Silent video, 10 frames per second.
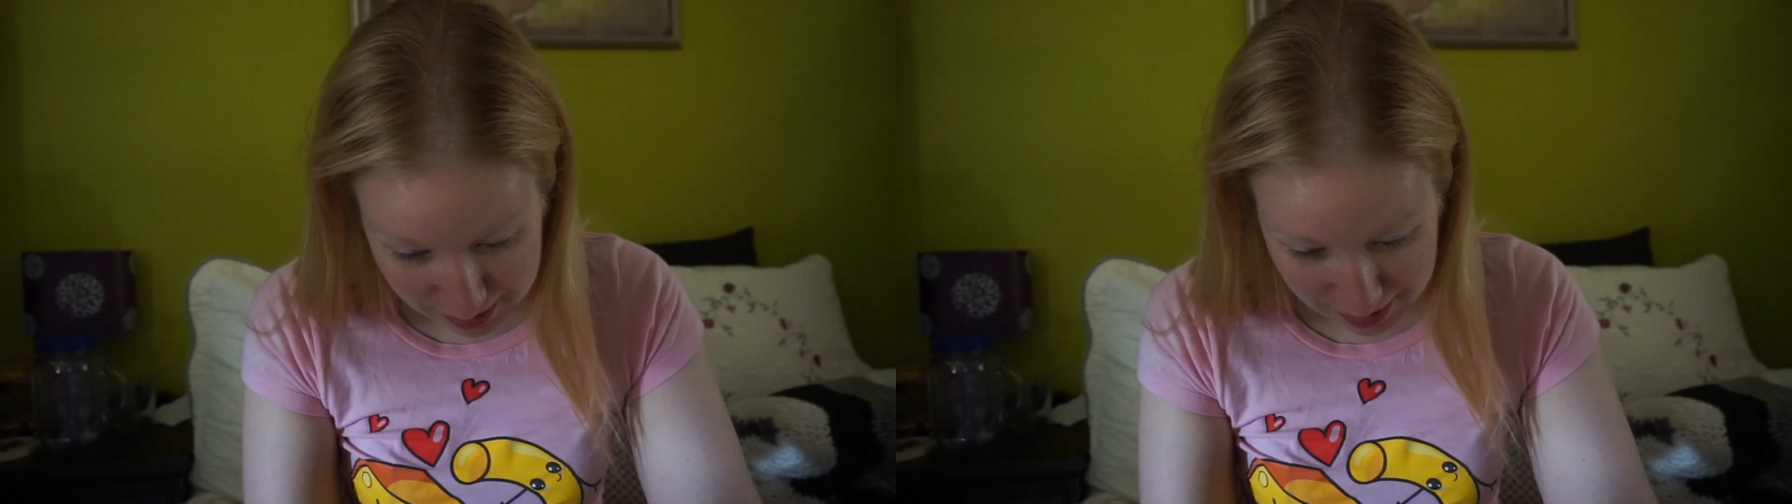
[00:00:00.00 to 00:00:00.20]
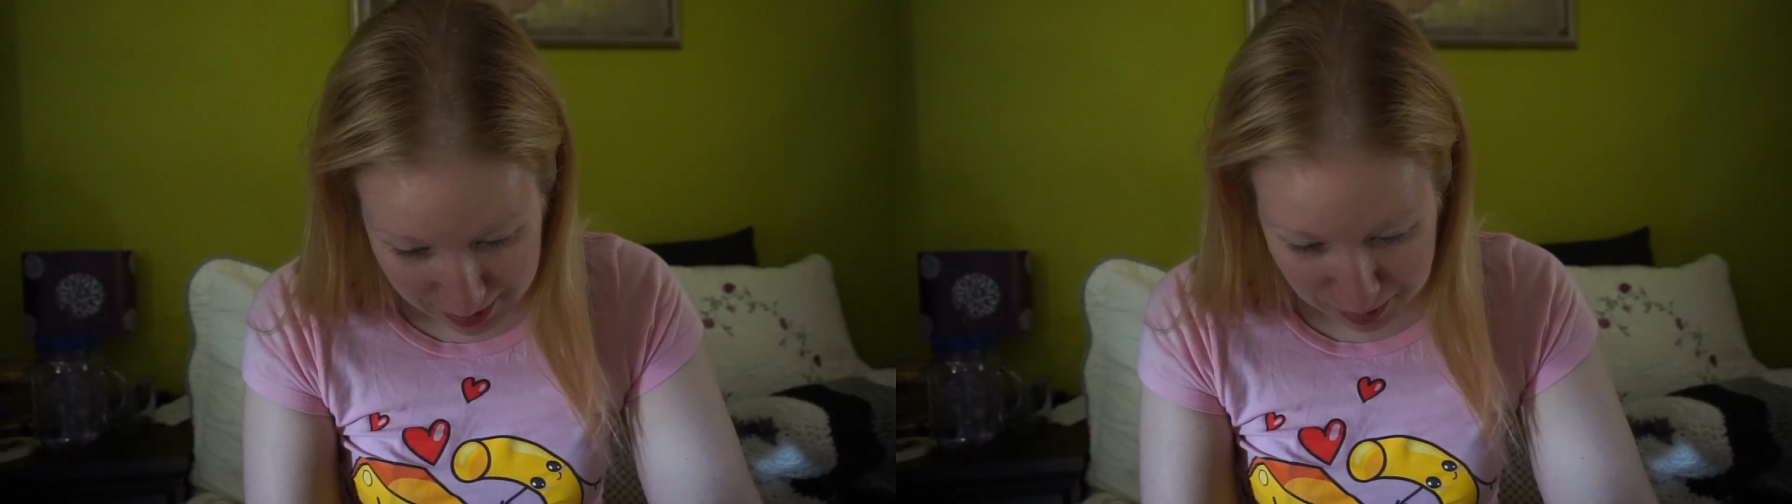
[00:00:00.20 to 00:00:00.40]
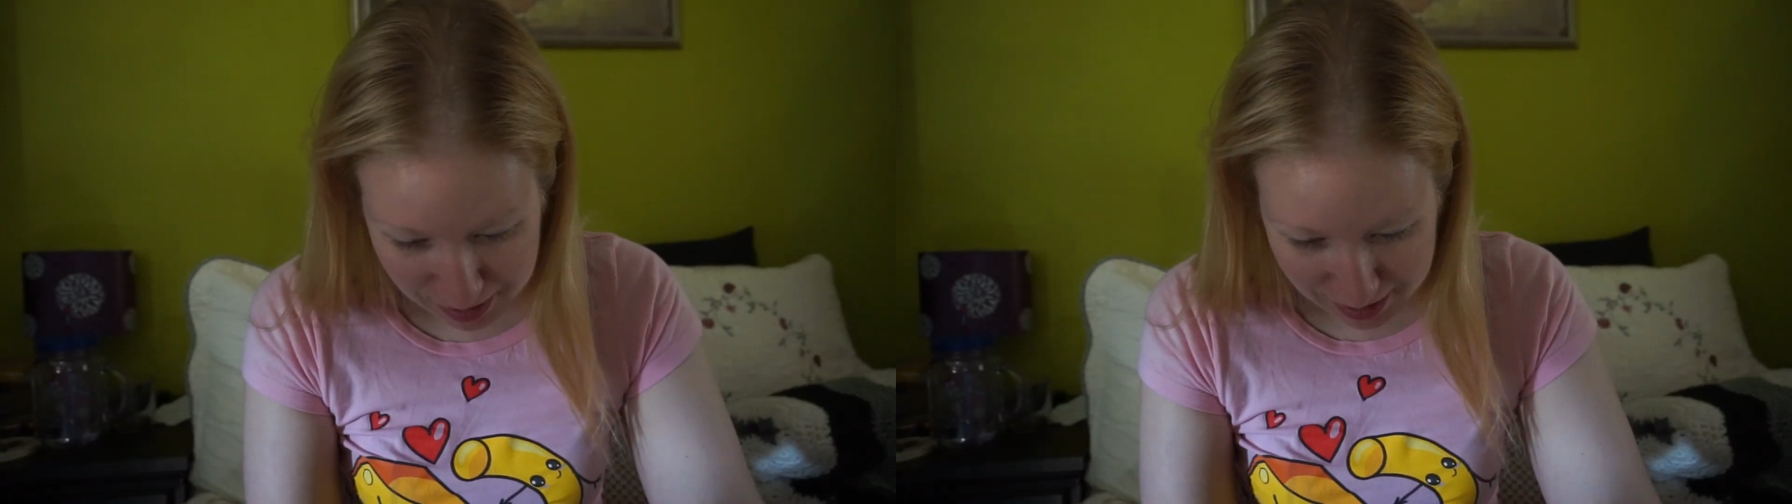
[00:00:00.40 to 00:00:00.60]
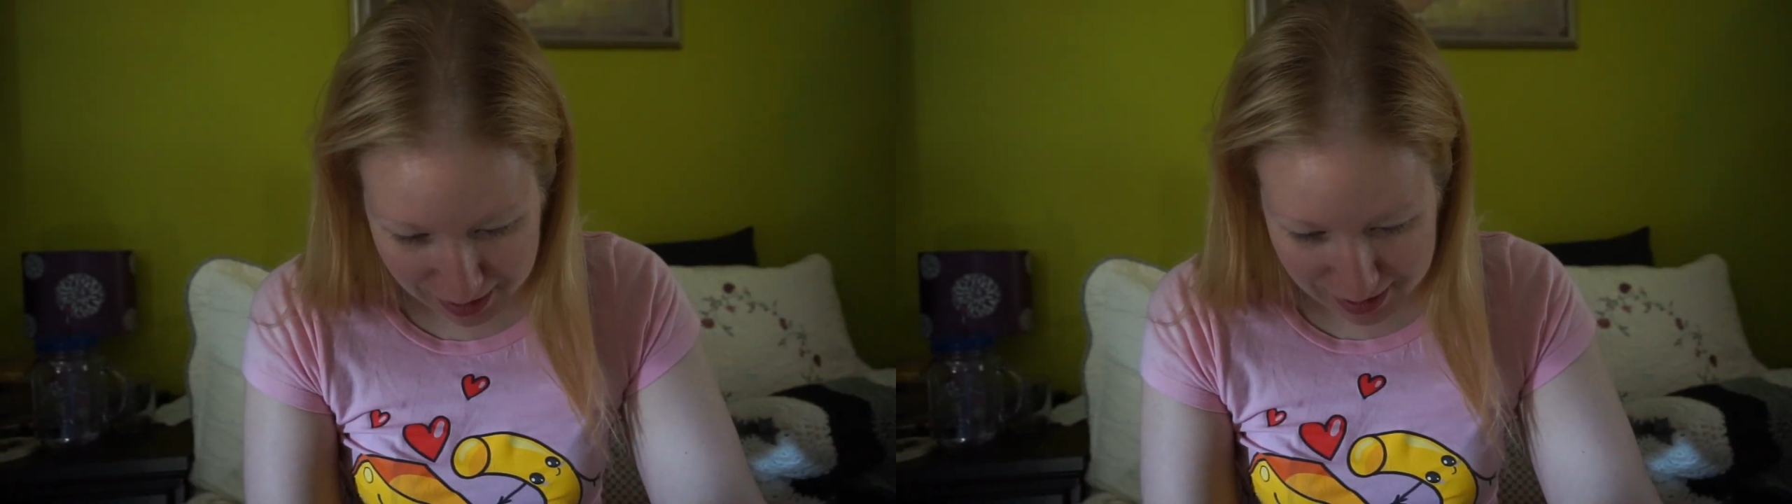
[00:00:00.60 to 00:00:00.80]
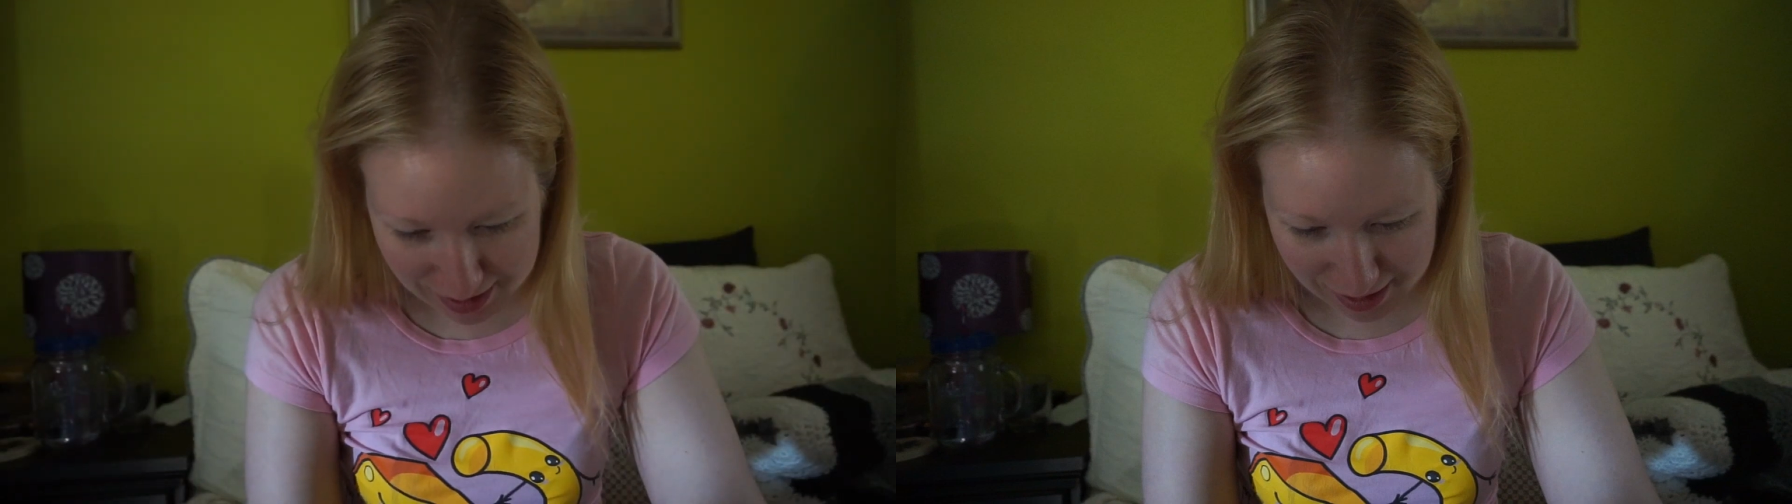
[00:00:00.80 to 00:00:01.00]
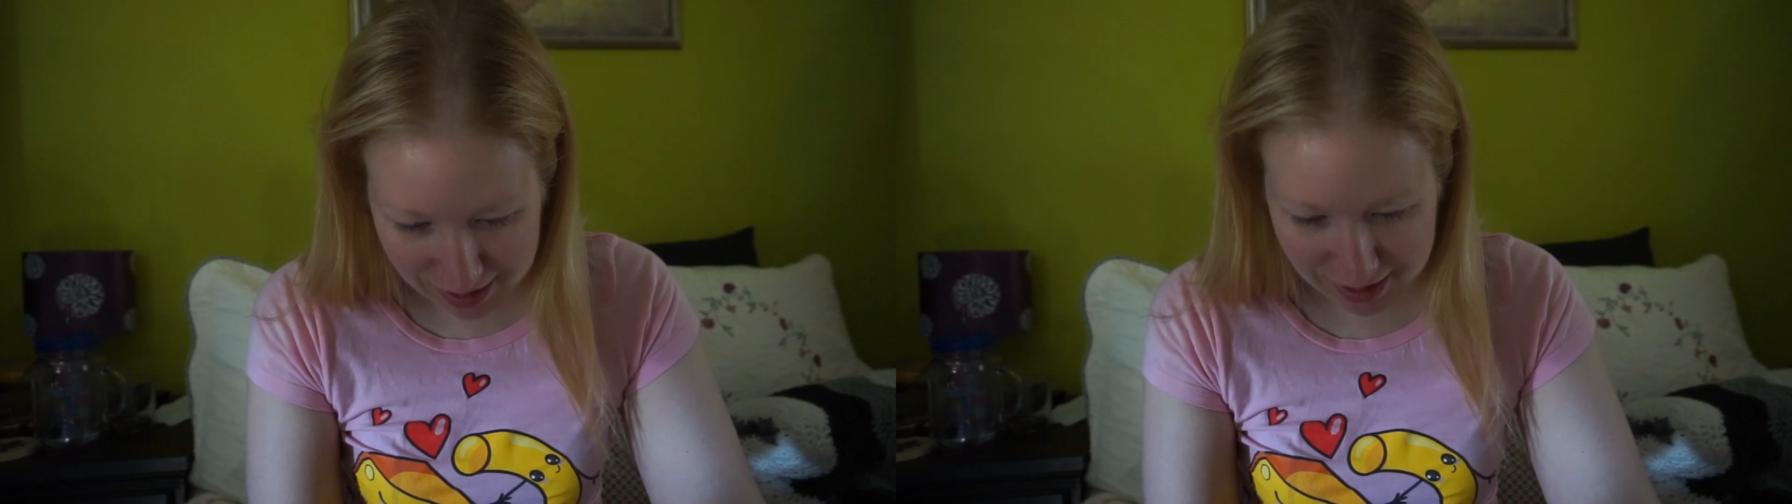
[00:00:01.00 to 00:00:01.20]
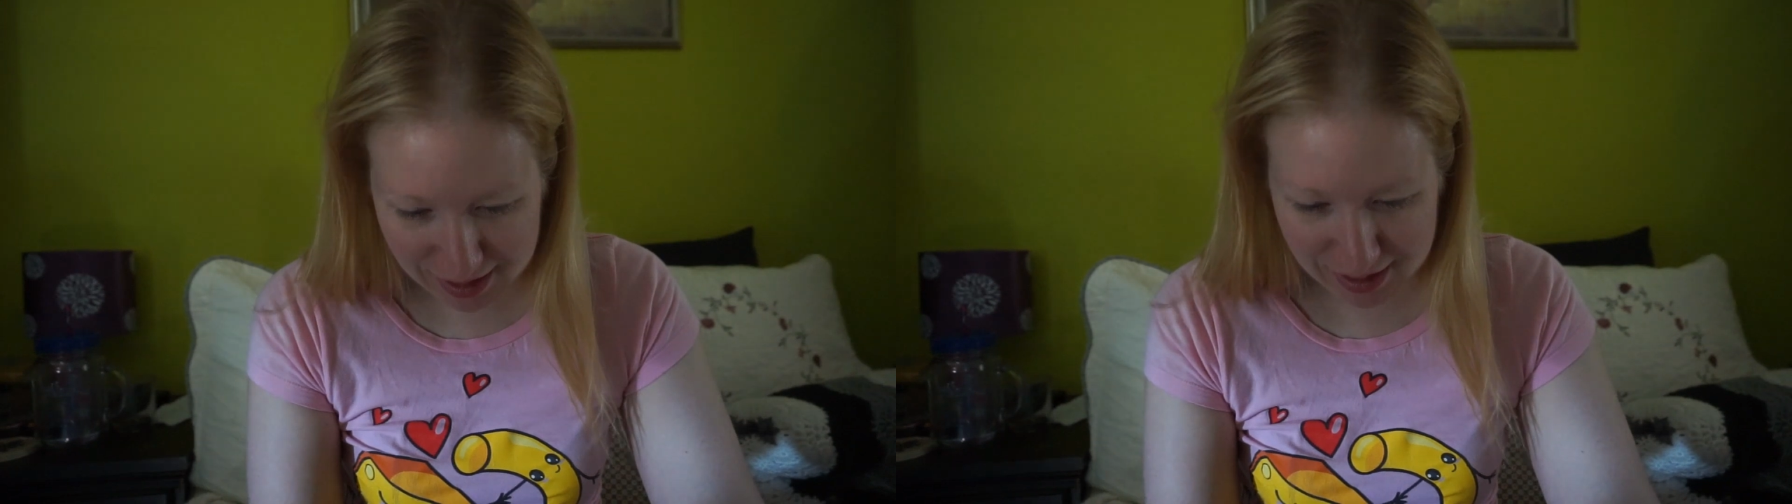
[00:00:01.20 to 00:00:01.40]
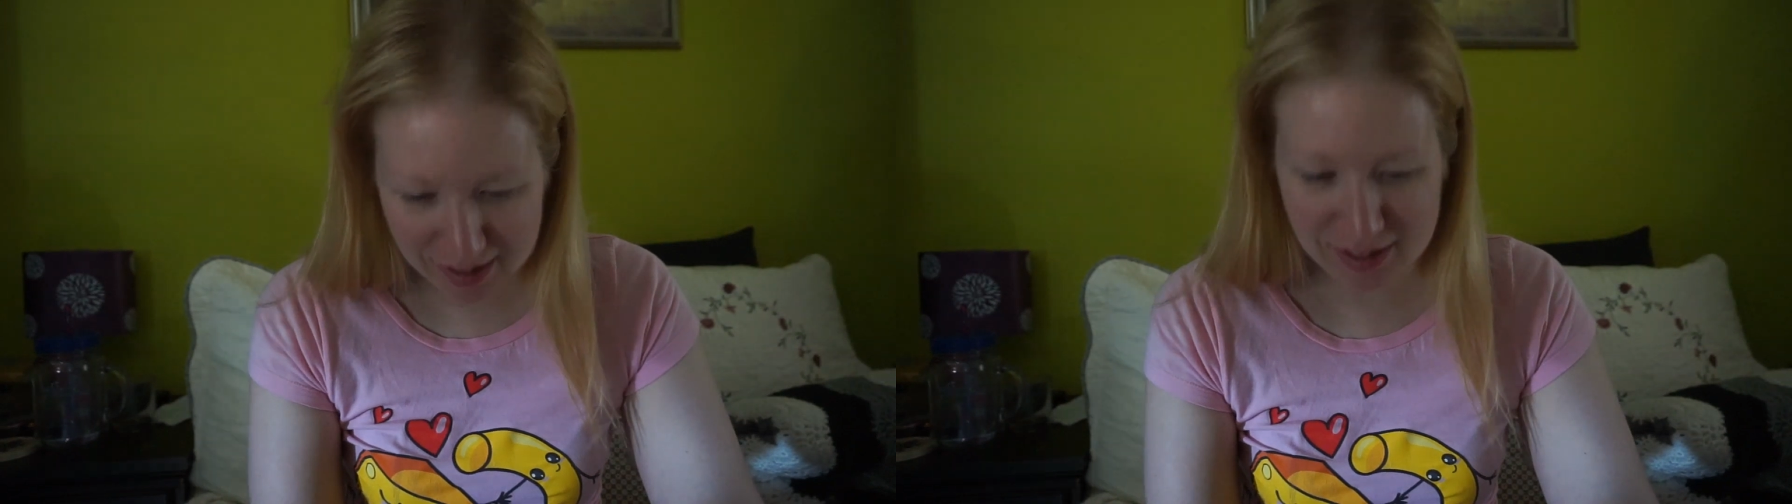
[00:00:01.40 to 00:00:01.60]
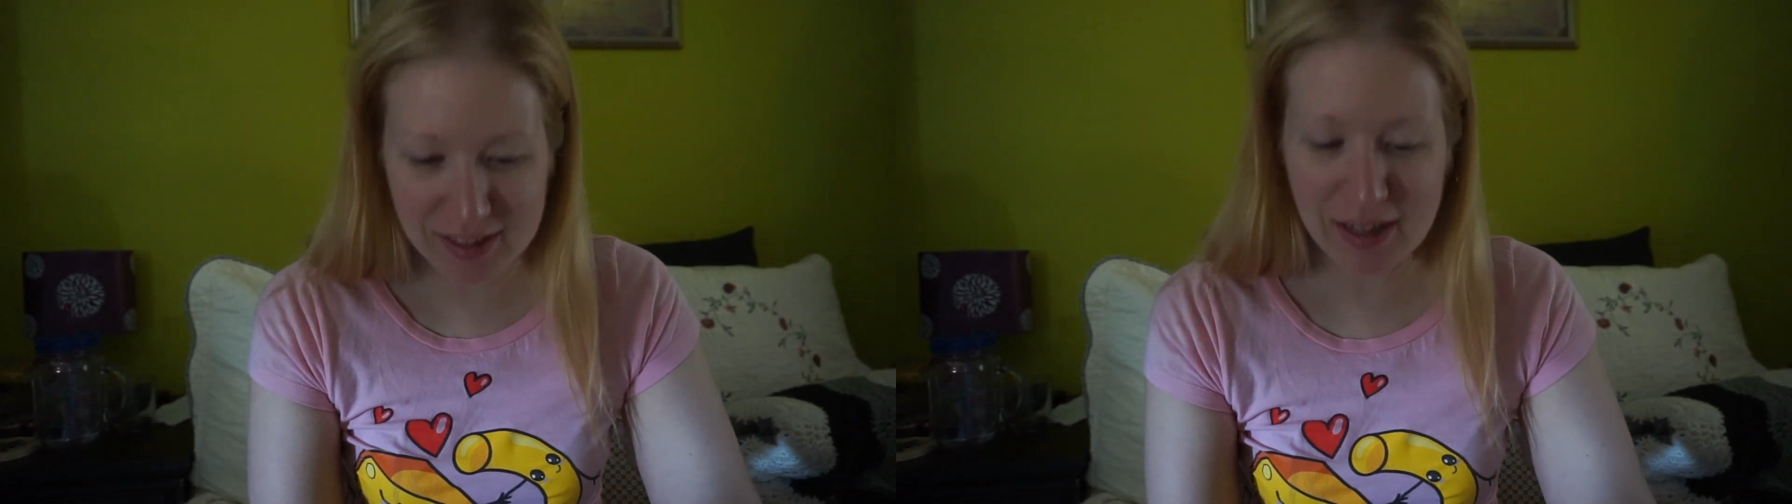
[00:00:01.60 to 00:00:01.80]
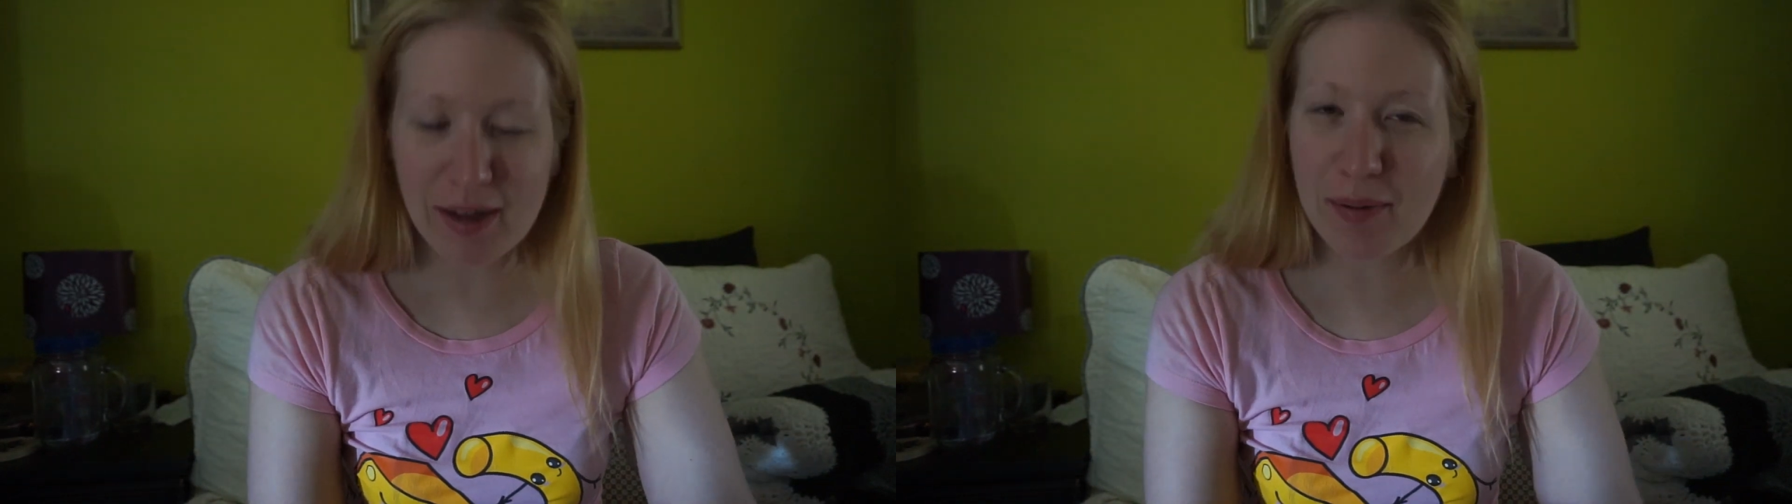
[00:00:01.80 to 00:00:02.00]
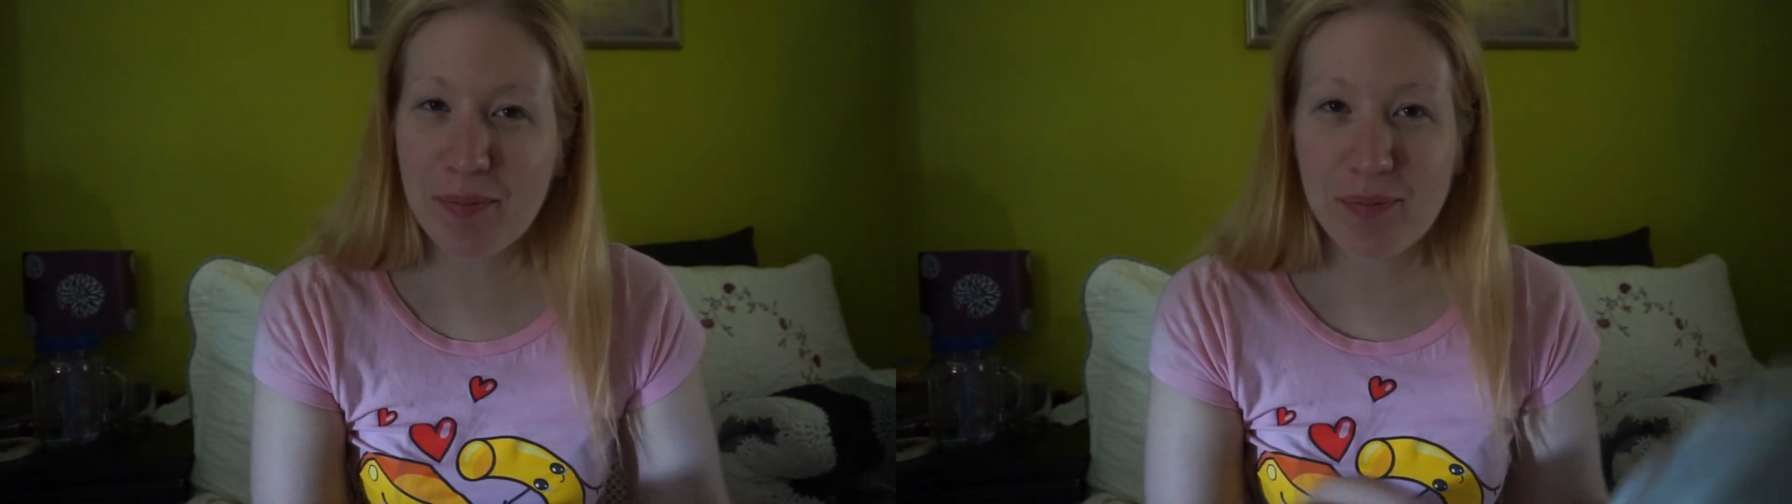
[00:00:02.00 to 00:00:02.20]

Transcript: it is because I, I, there's a,